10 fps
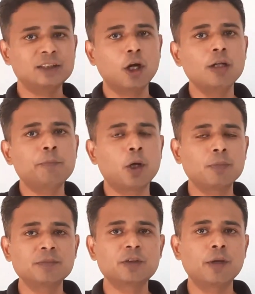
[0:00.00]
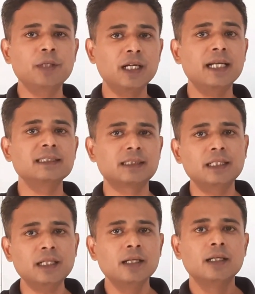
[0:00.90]
solve problems from your
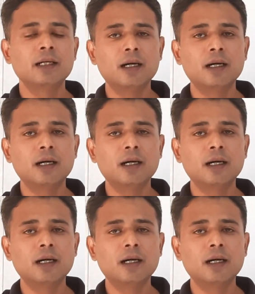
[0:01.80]
NCERT